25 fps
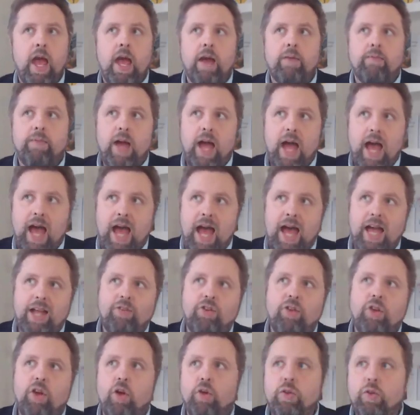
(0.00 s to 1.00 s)
have
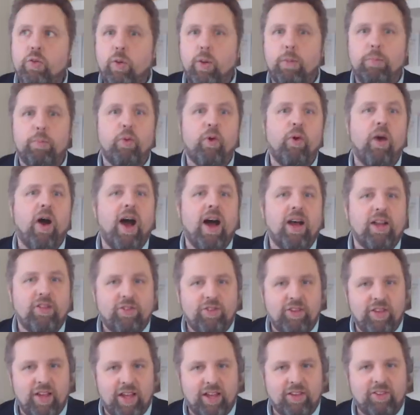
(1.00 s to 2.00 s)
had to go through a
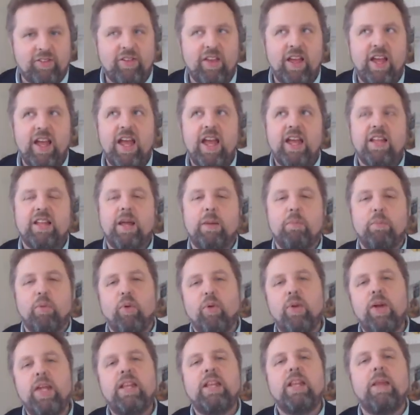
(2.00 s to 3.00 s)
process that
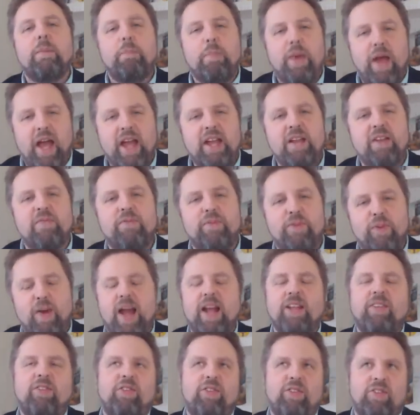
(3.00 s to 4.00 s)
Marine Le Pen of
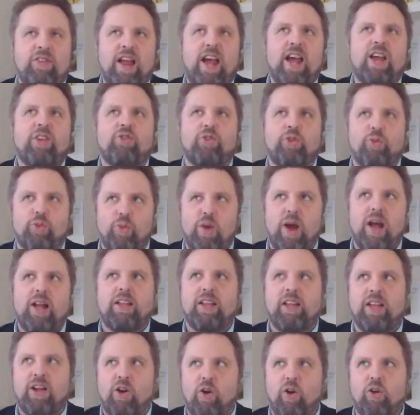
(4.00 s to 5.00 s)
France's National
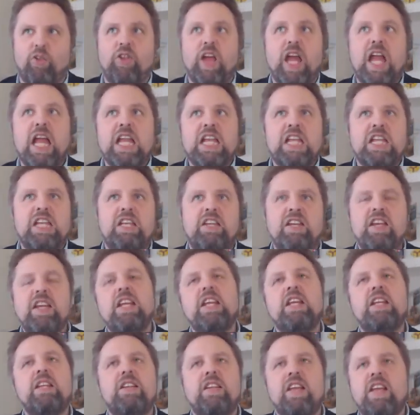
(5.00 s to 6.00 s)
Rally calls
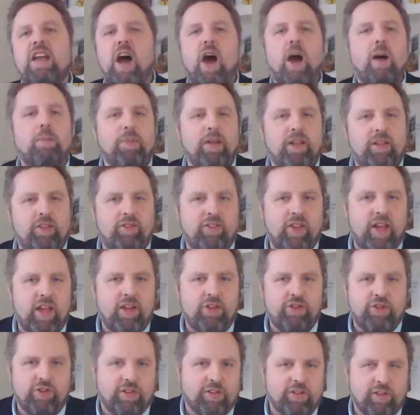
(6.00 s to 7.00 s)

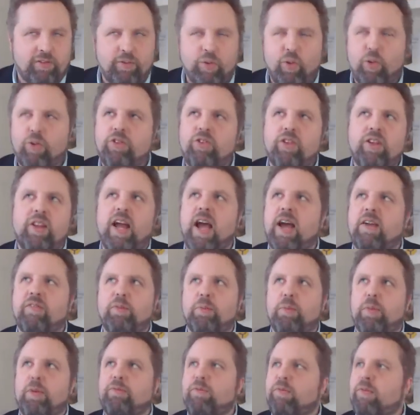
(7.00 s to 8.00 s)
de-diabolization. Of course, you'd have
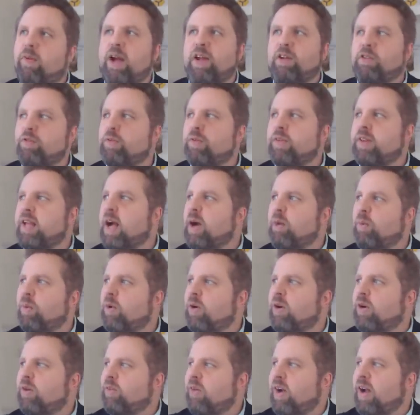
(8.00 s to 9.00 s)
to be French for that
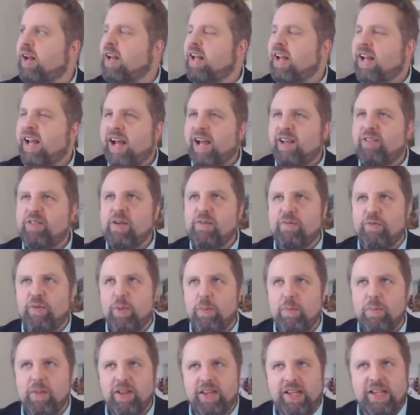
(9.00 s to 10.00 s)
word, right? How's that
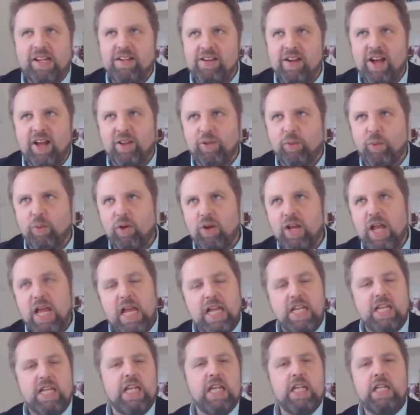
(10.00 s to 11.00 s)
for $1 million word?
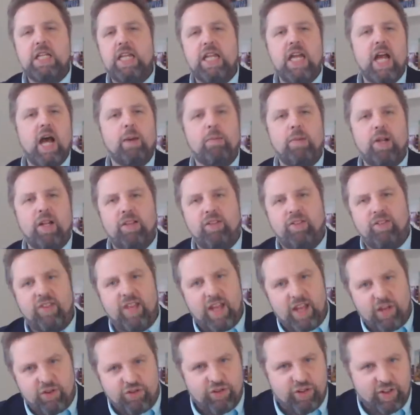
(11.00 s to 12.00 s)

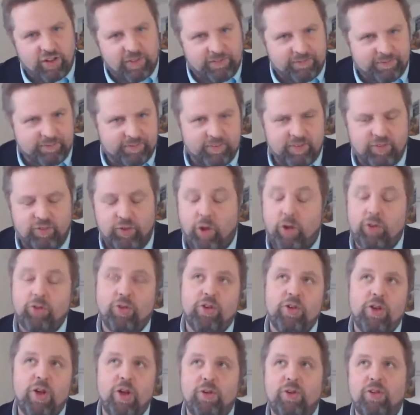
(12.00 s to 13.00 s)
De-diabolization. It's
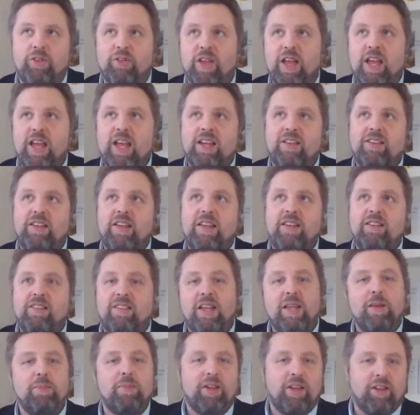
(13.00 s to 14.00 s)
also known as
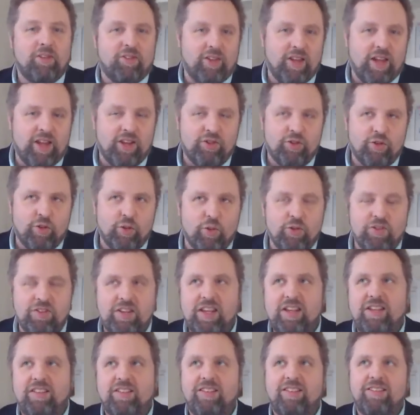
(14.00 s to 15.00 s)
de-demonization or
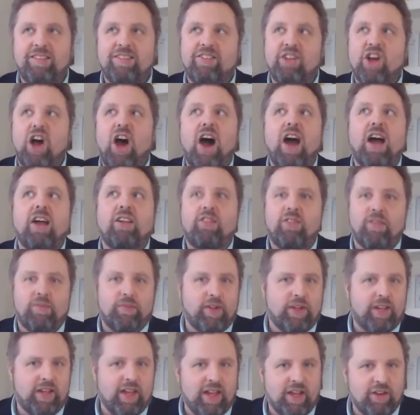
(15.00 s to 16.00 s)

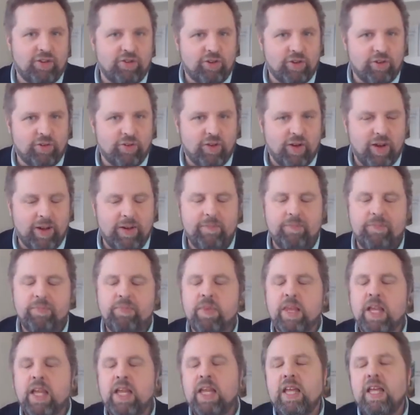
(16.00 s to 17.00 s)
detoxification, right?
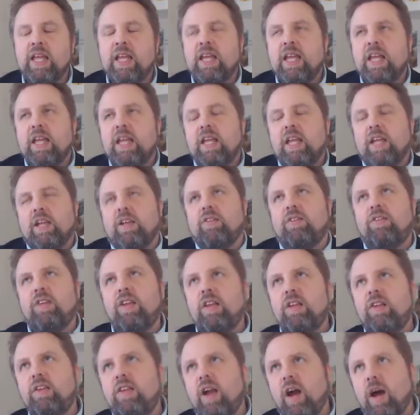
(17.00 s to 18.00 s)

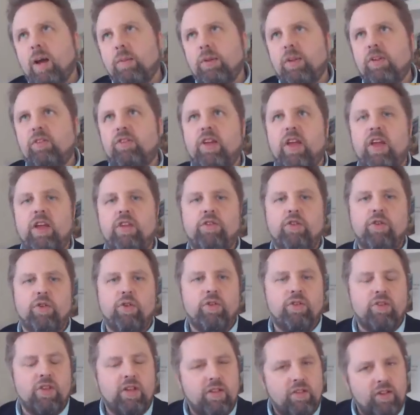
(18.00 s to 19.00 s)
De-diabolization
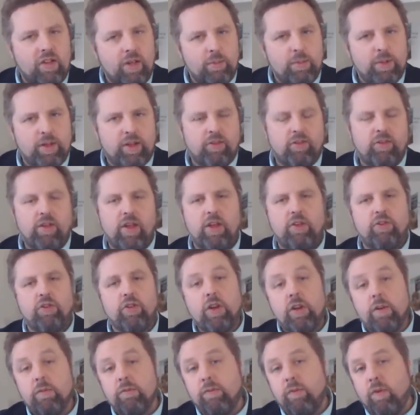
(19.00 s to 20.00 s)
or
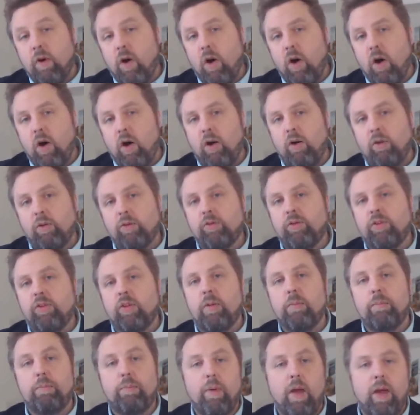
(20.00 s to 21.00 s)
de-demonization involves
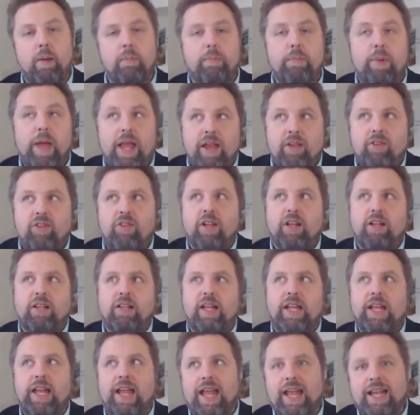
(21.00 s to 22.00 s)

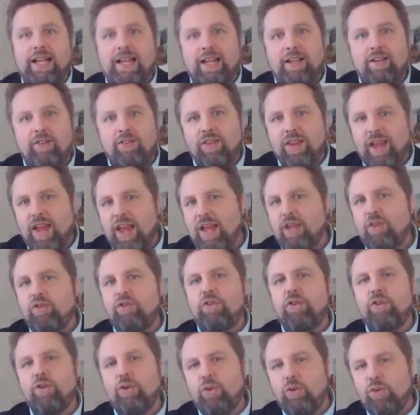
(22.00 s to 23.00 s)
basically an
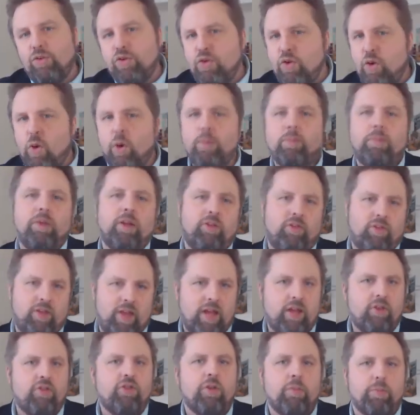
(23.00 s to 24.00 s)
intentional
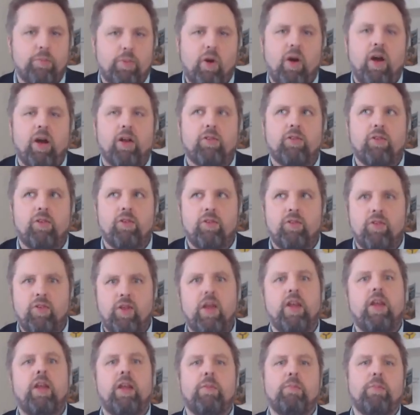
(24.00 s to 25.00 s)
normalization process
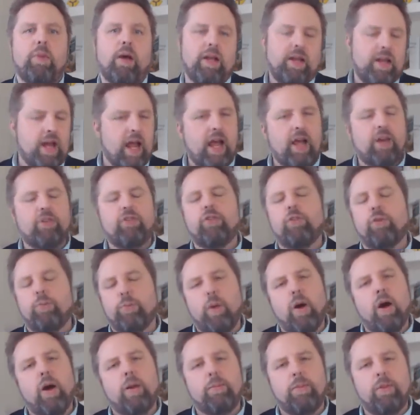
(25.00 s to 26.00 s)
taken by
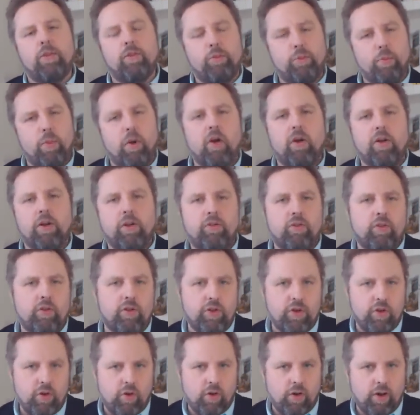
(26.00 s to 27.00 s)
nationalist populist parties
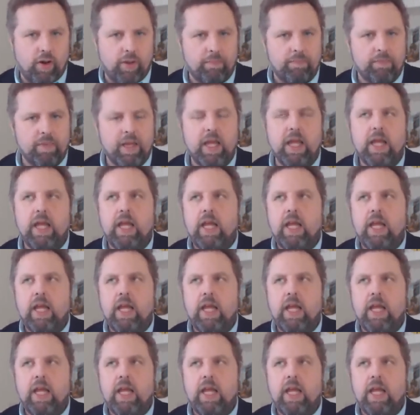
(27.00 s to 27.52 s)
in Europe